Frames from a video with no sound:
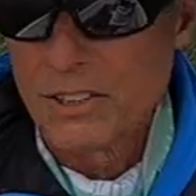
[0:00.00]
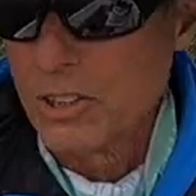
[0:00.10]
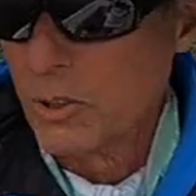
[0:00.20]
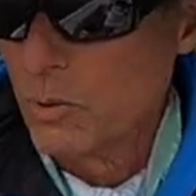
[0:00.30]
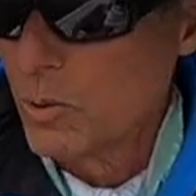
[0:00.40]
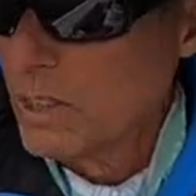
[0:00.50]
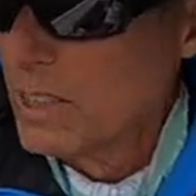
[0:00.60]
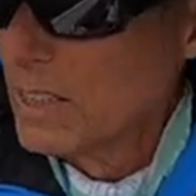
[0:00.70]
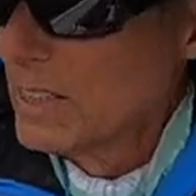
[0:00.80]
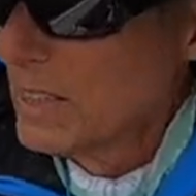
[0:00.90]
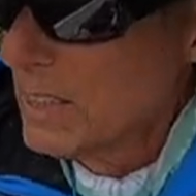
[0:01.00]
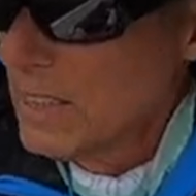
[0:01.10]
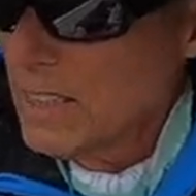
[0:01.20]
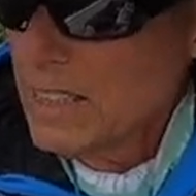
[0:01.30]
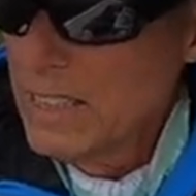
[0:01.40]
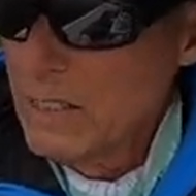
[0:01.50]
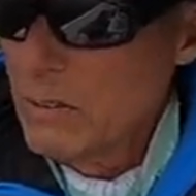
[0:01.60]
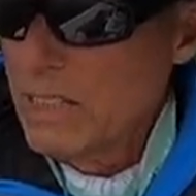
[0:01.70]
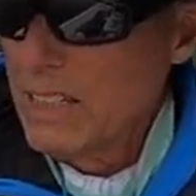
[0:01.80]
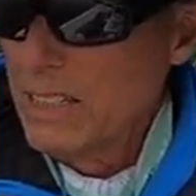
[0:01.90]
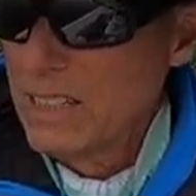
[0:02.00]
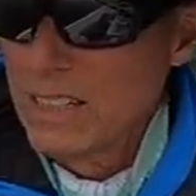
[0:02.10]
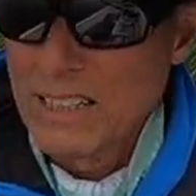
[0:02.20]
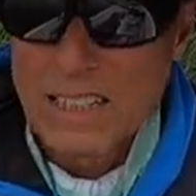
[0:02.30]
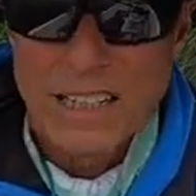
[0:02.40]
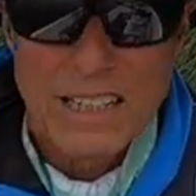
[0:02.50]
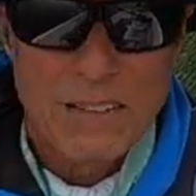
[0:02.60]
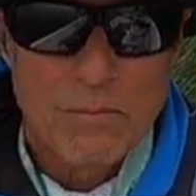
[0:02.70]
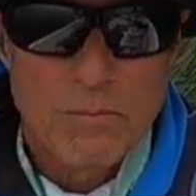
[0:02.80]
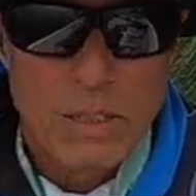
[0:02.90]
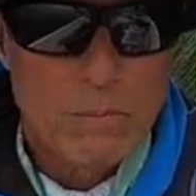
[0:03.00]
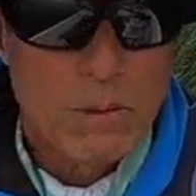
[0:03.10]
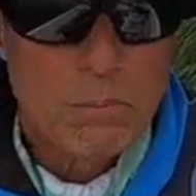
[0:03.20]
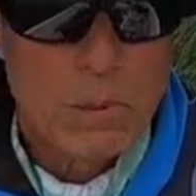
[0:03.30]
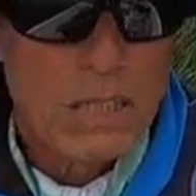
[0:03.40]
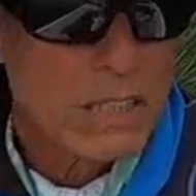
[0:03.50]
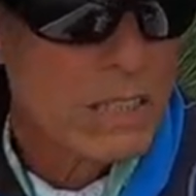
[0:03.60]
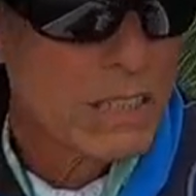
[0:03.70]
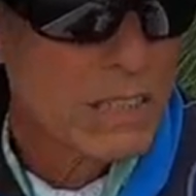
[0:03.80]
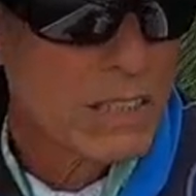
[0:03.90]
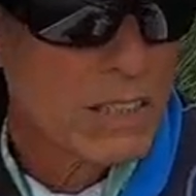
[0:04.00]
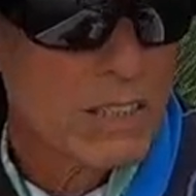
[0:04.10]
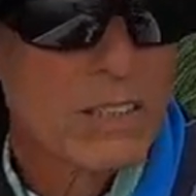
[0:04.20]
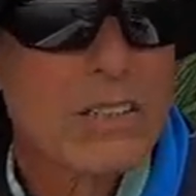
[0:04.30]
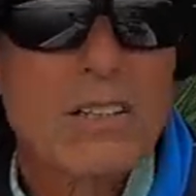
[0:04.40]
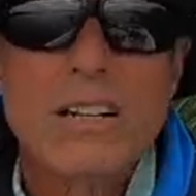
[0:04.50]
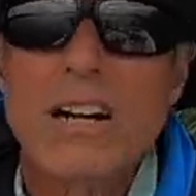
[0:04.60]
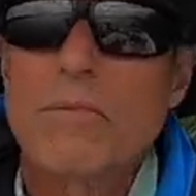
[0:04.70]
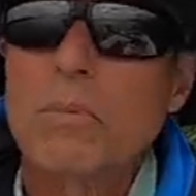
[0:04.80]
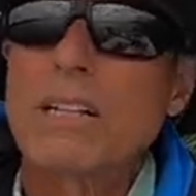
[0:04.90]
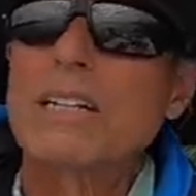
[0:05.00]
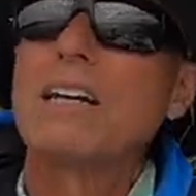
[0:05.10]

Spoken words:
So anyway, I'm gonna get my butt kicked here. I probably